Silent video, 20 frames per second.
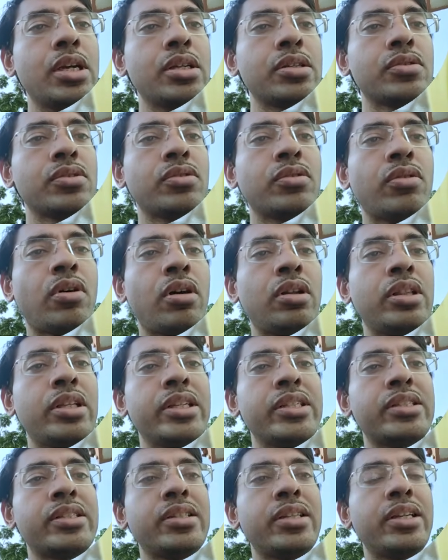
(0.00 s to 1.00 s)
So all
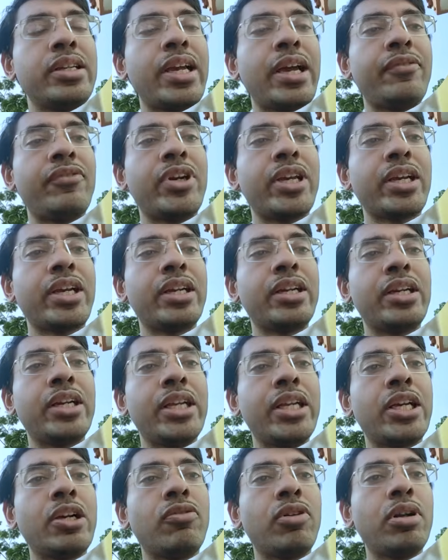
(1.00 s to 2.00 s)
these three I've taken in
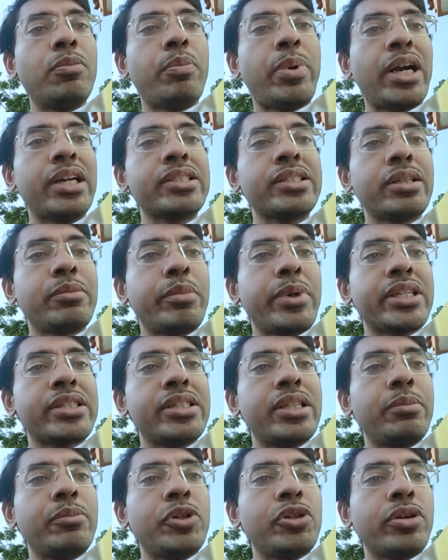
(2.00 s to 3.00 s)
equal parts and
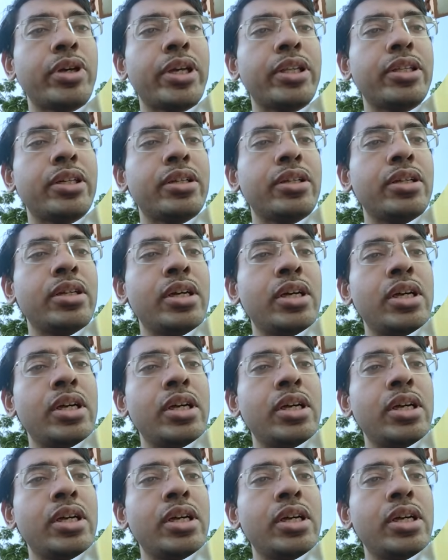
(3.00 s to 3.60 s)
mixed them together.